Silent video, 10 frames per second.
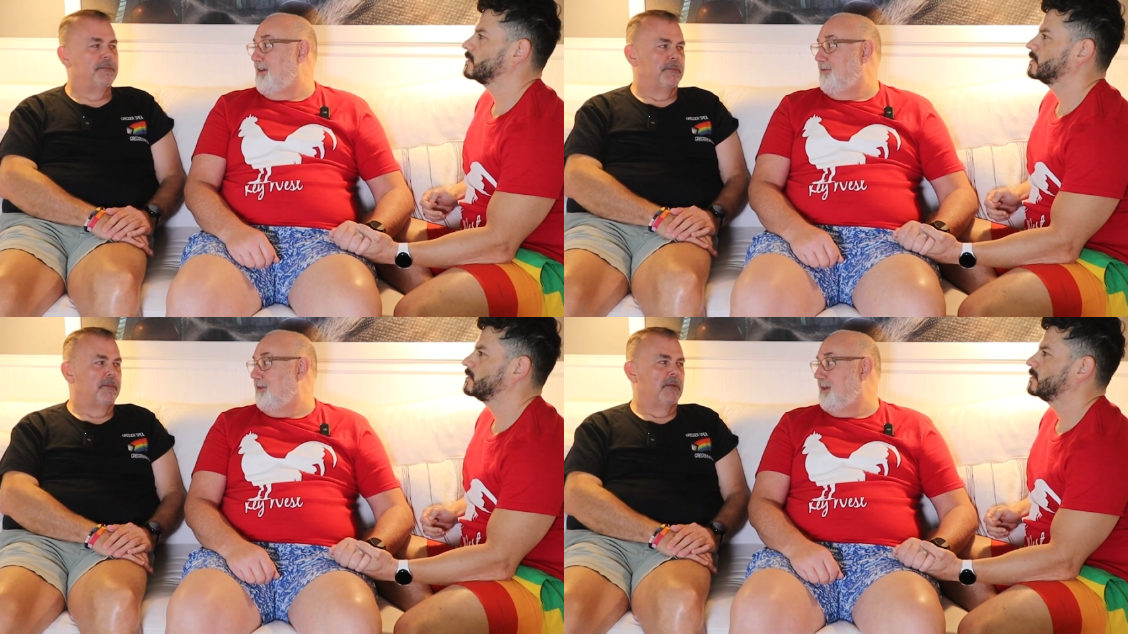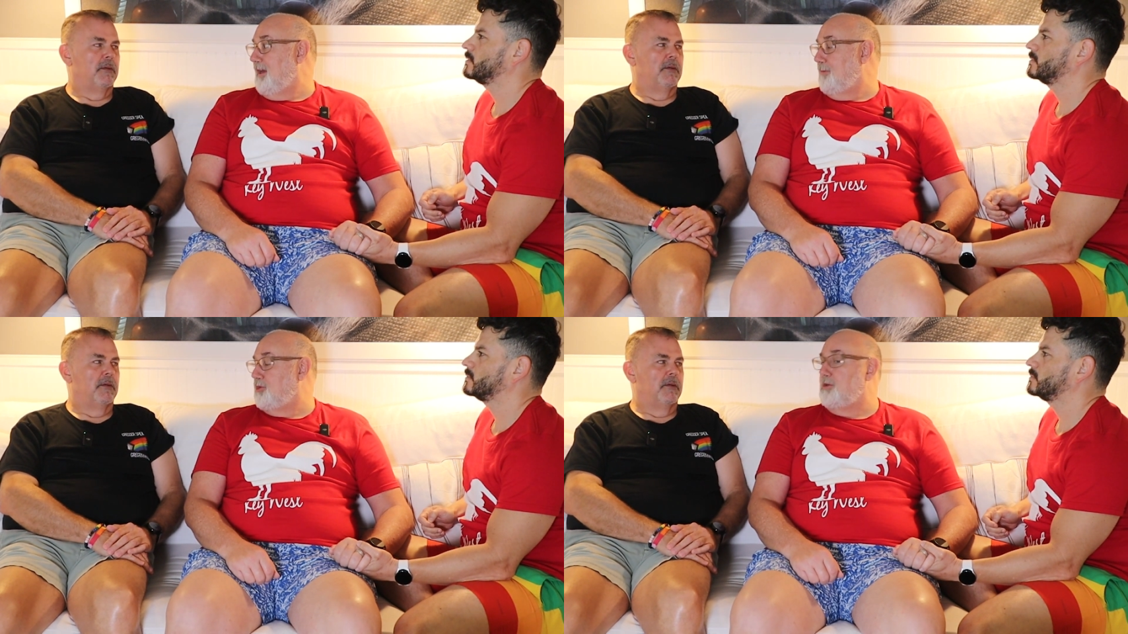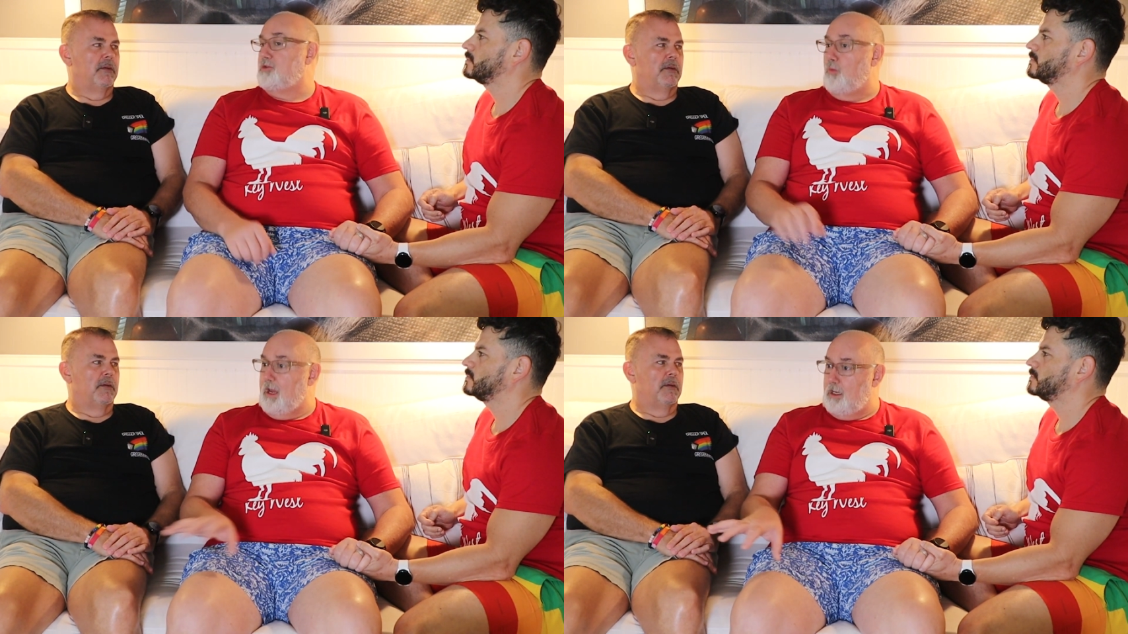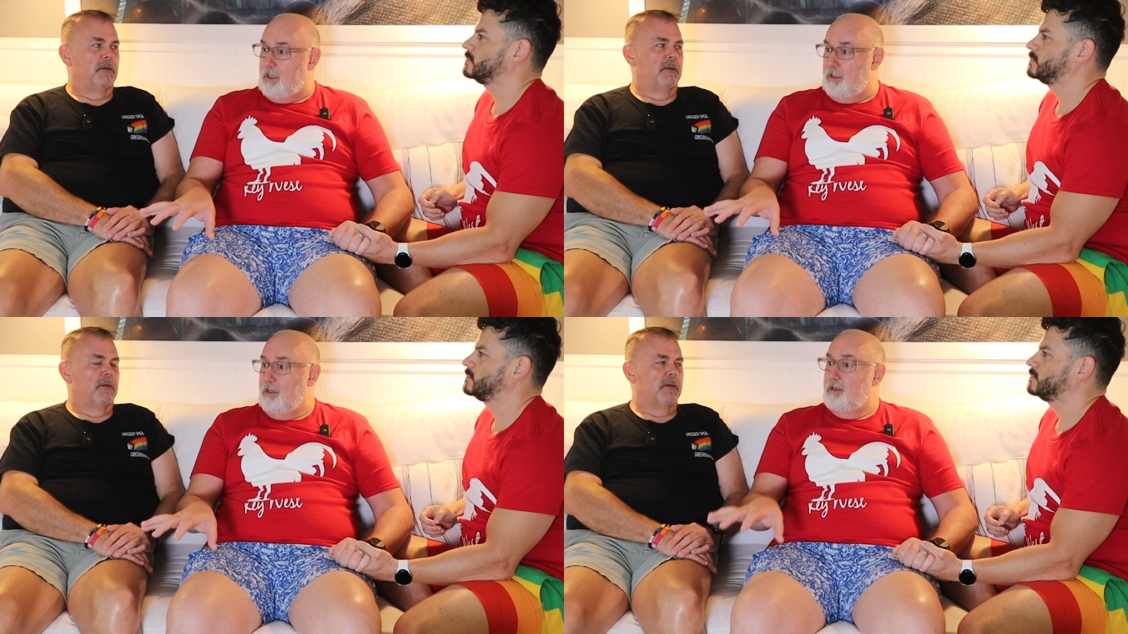Speaker 1: definitely I'm sure it's
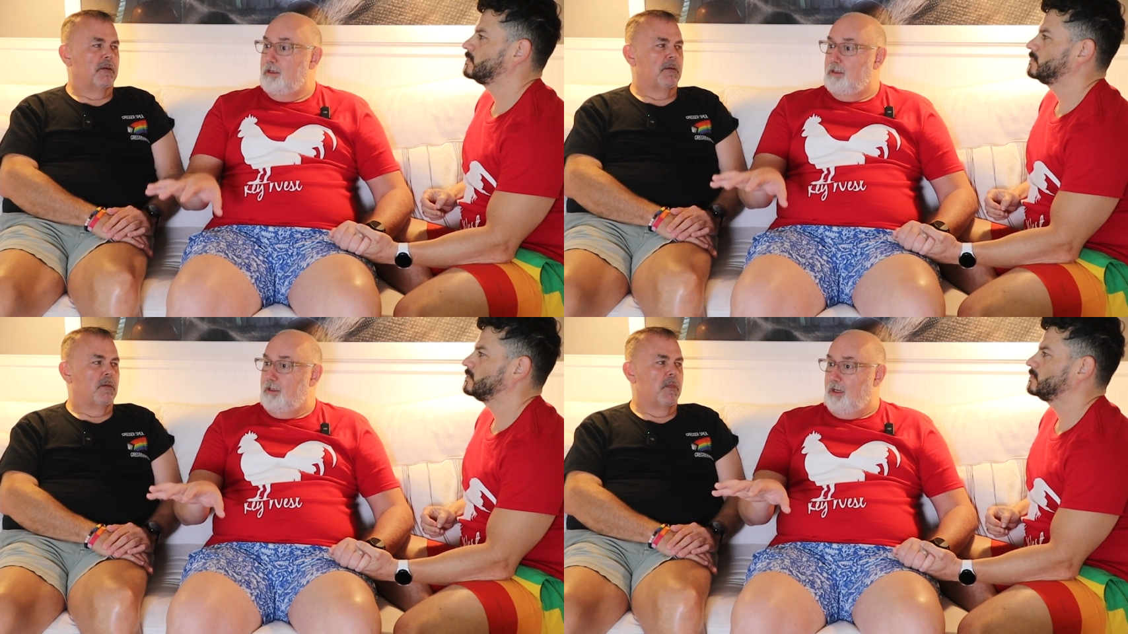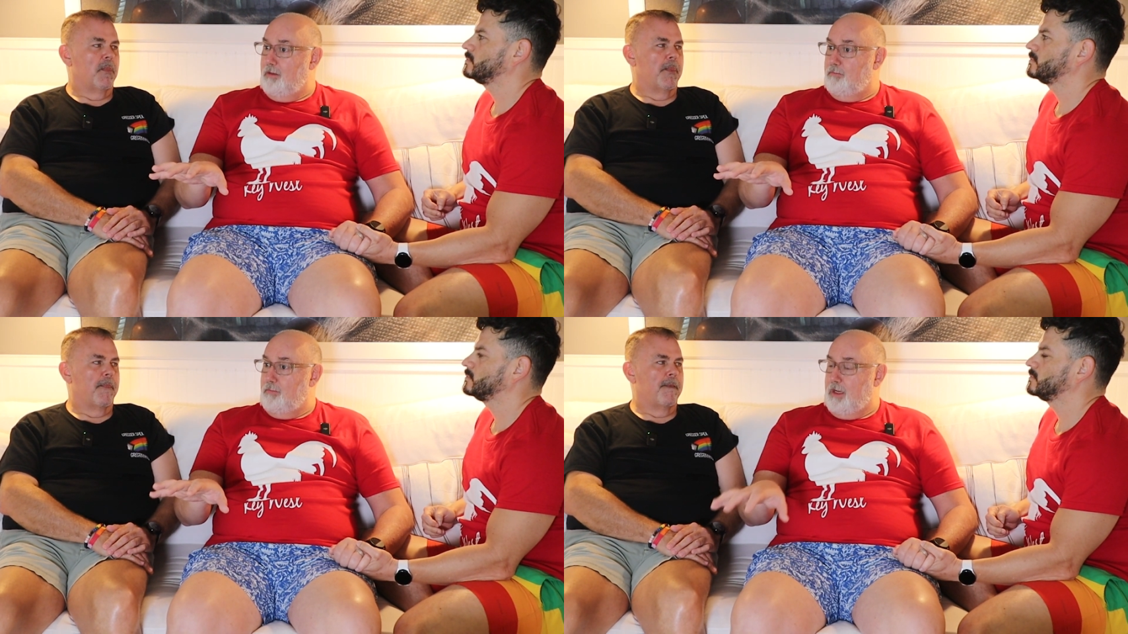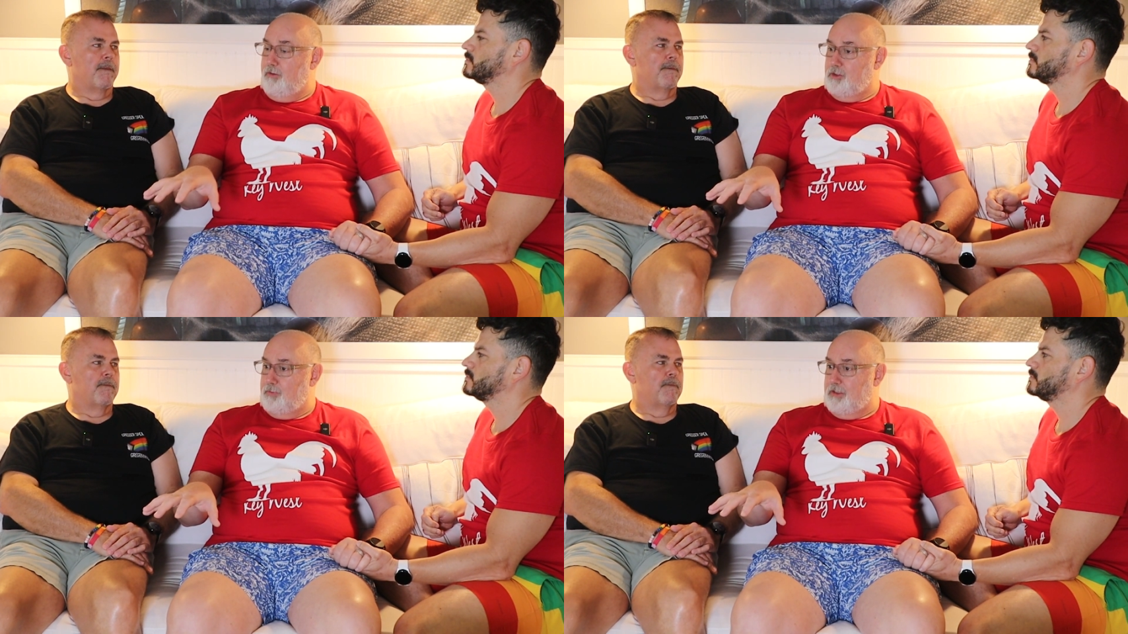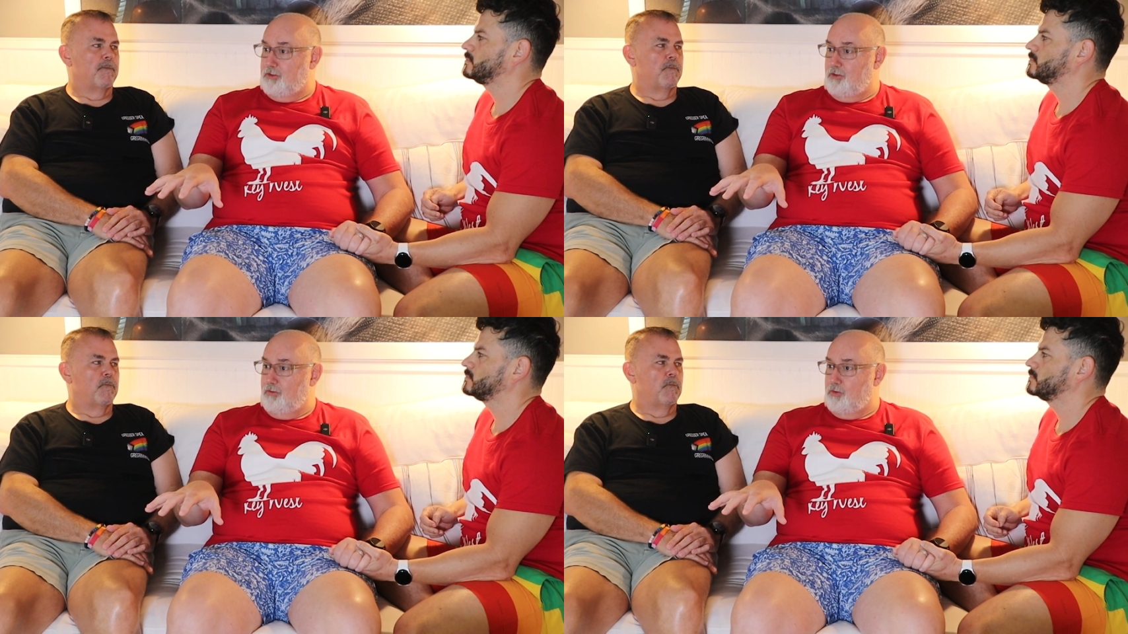weighty in many
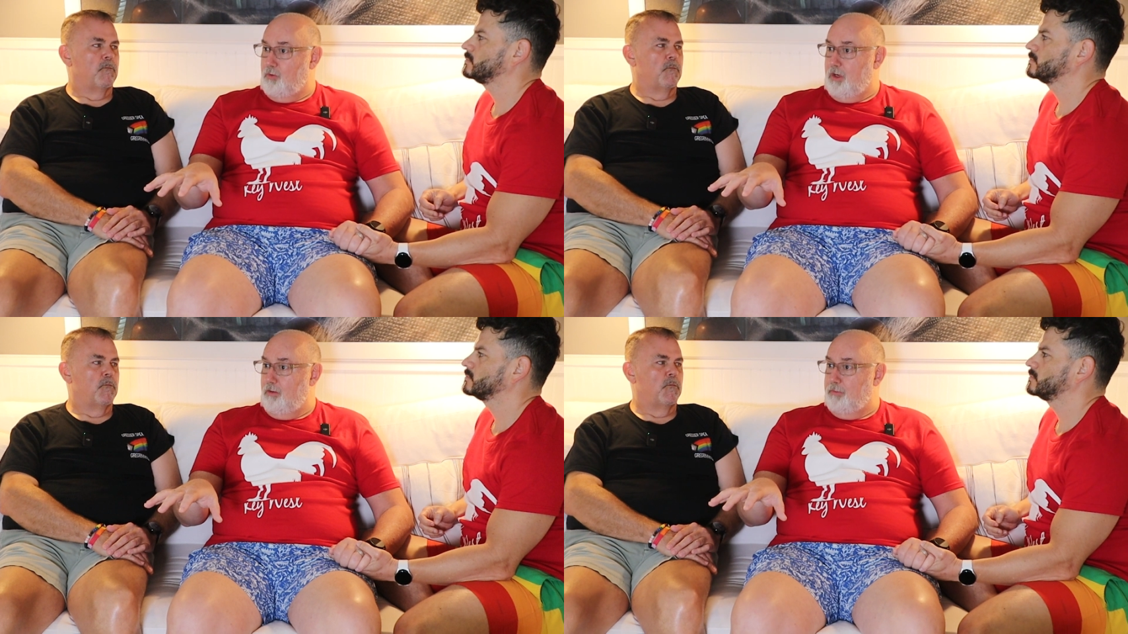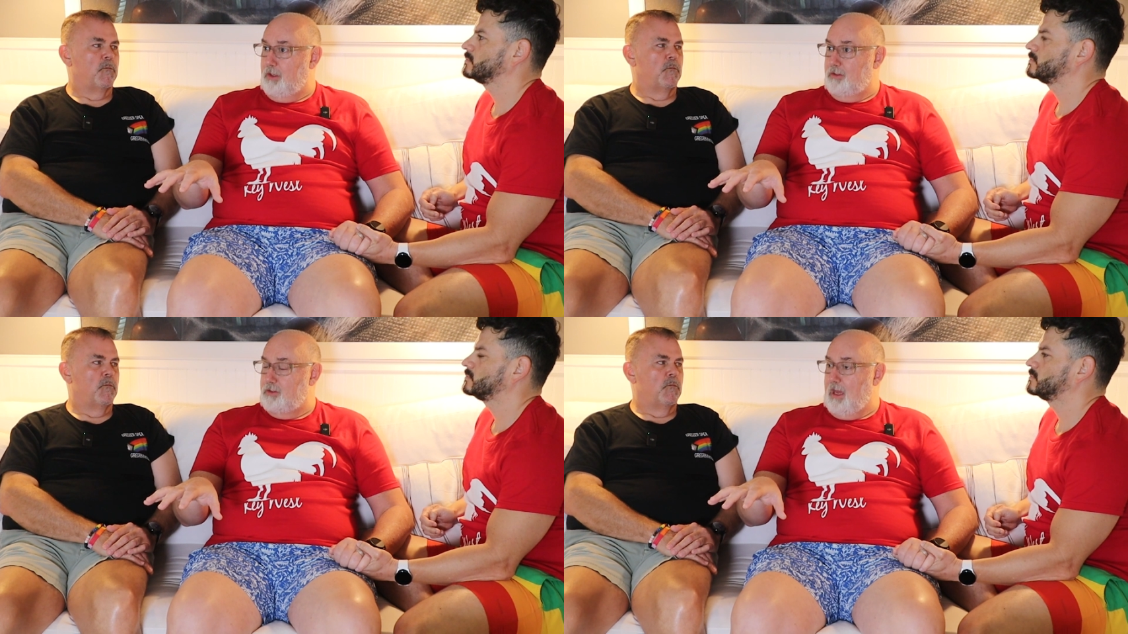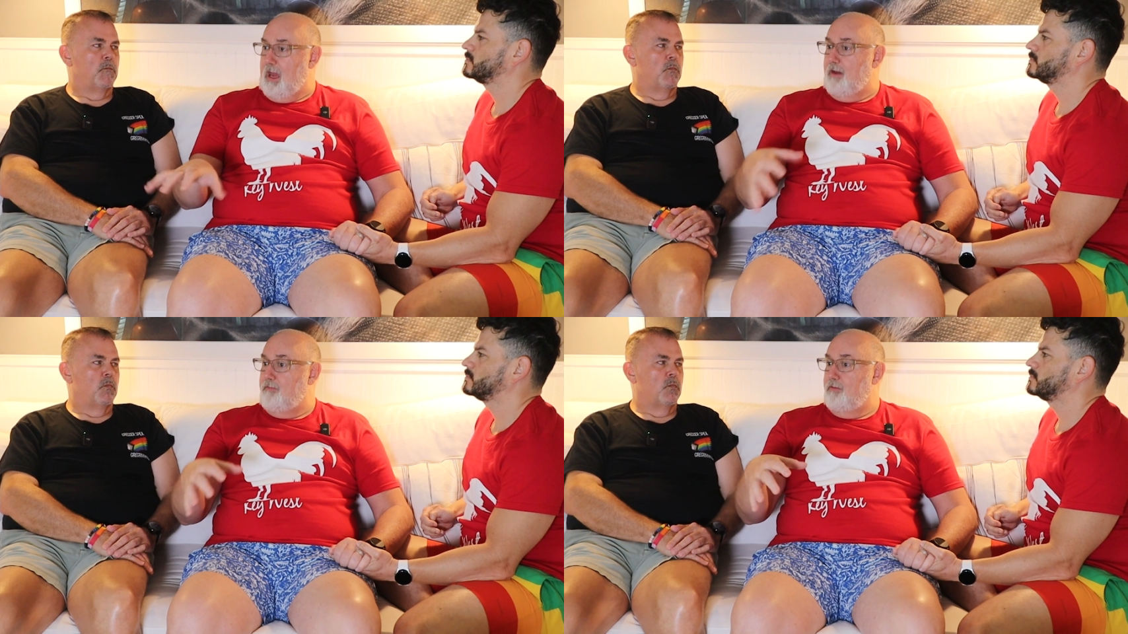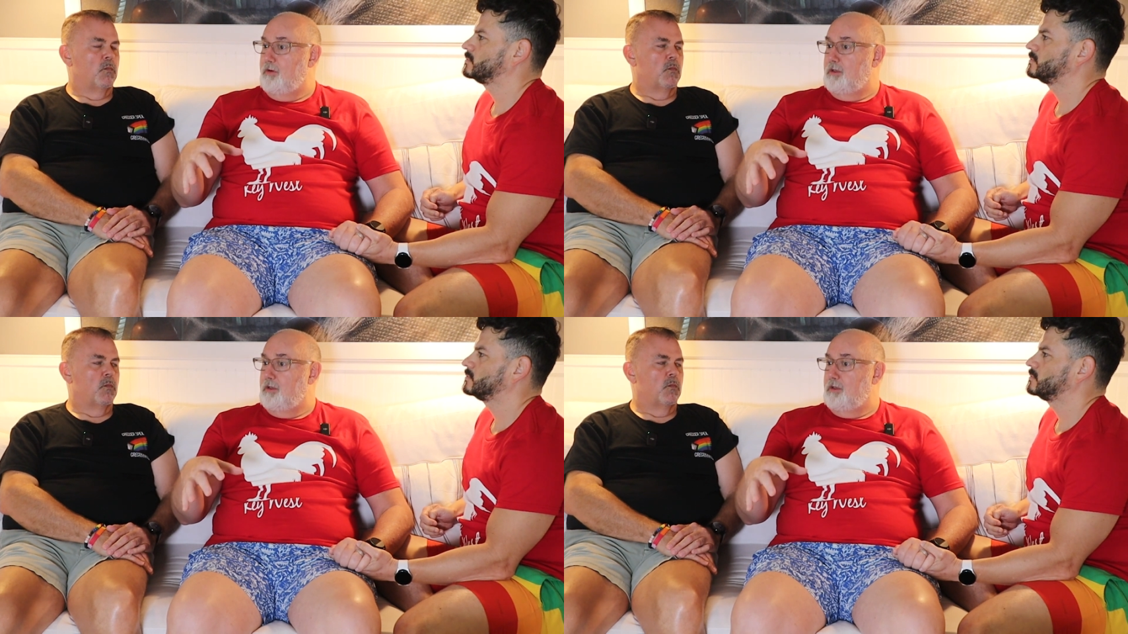respects to you as well, but to have